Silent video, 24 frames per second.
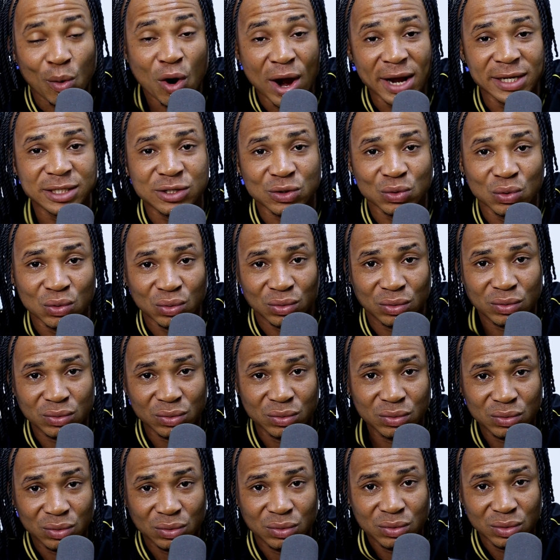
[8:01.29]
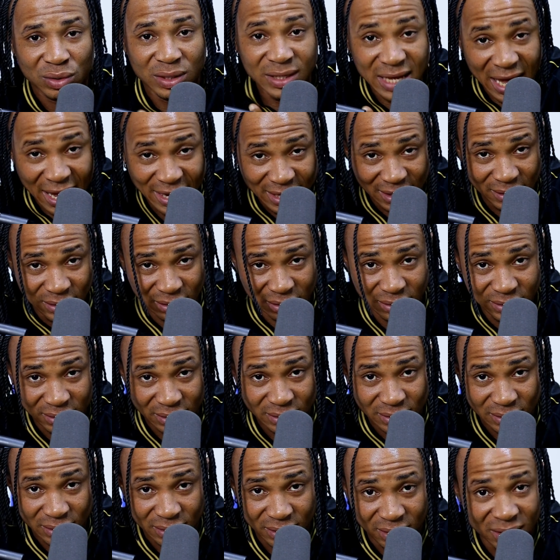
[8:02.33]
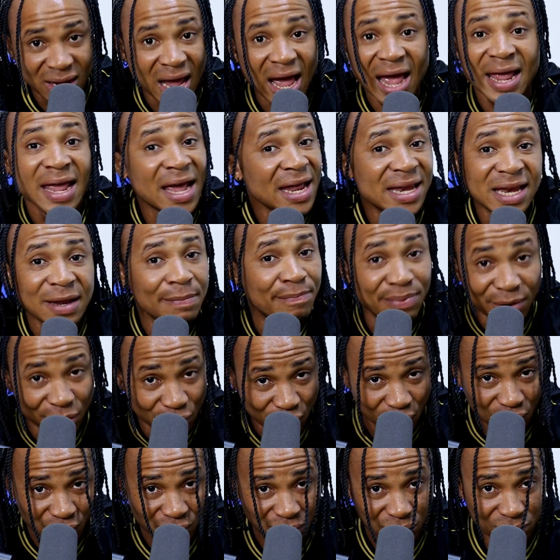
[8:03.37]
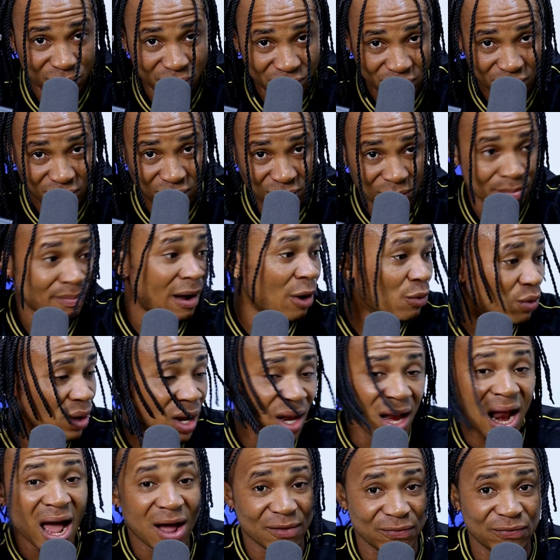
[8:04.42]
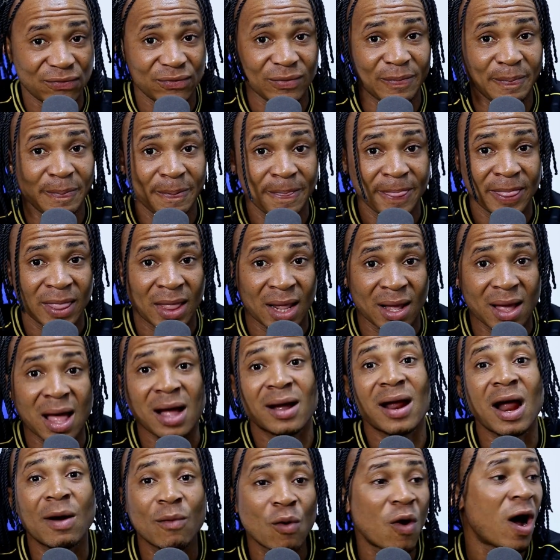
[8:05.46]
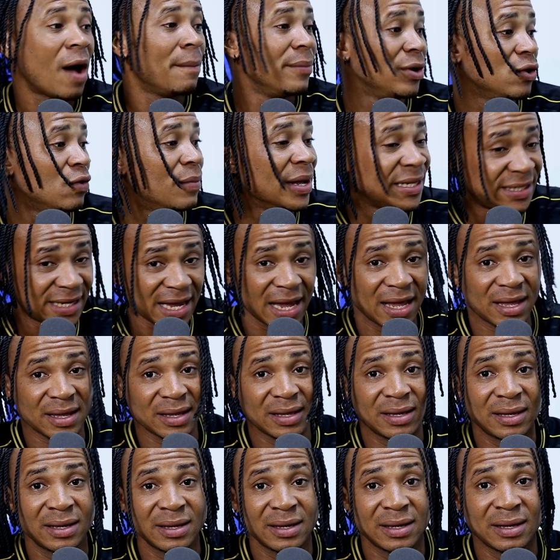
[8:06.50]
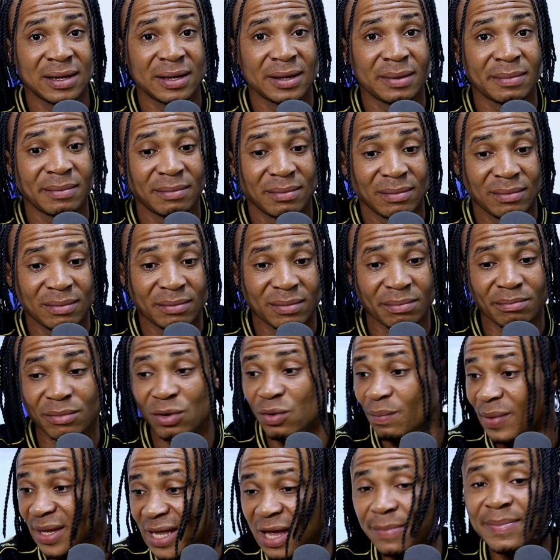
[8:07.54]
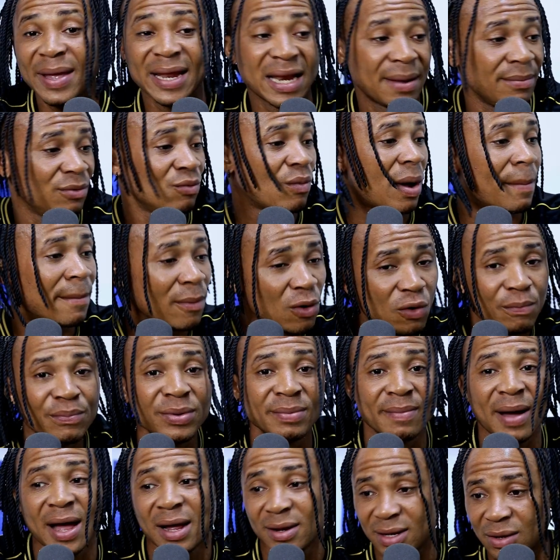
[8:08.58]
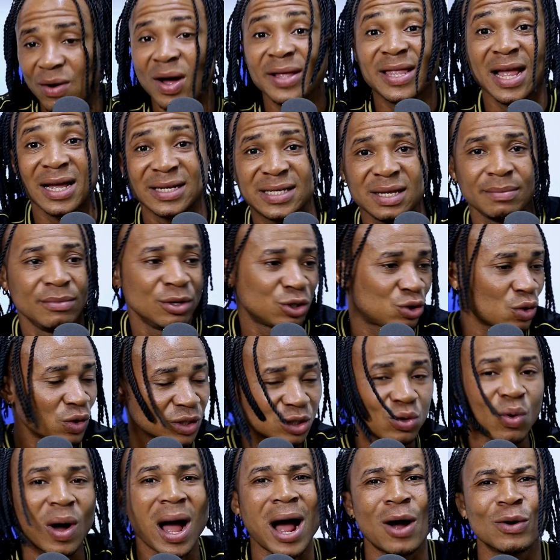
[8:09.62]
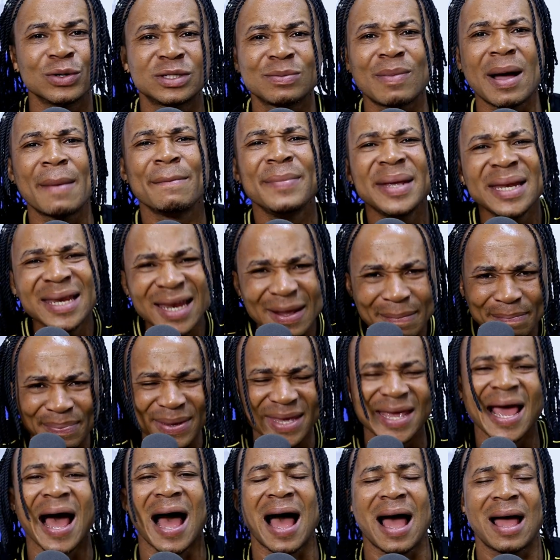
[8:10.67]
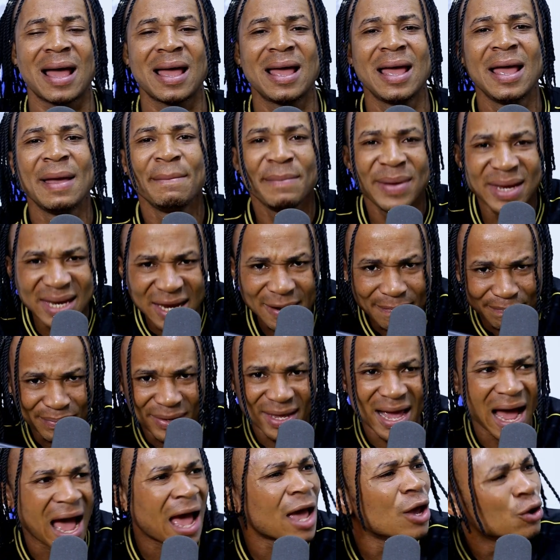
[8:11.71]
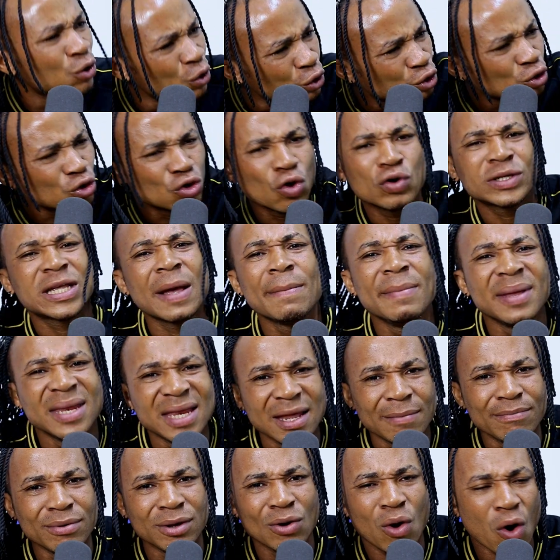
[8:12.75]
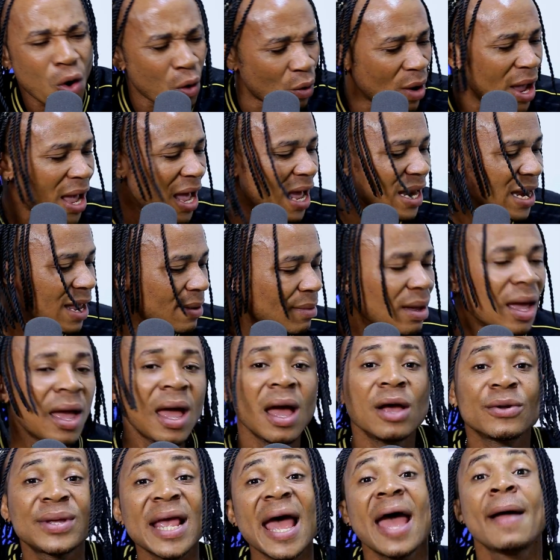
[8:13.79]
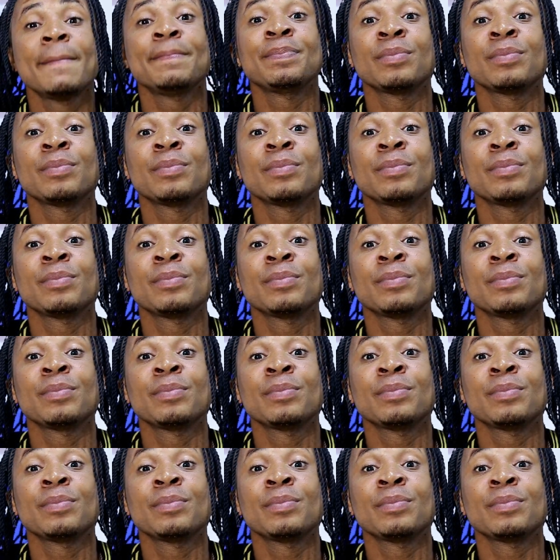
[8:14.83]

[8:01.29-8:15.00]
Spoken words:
boys, no. Yeah, no. But we love. Kaka wo ha mi no be che. Mi nye bia na mi mama obi ma at as me sort out. But mi ni bia. You should know say mi ni bi. Oh, and then she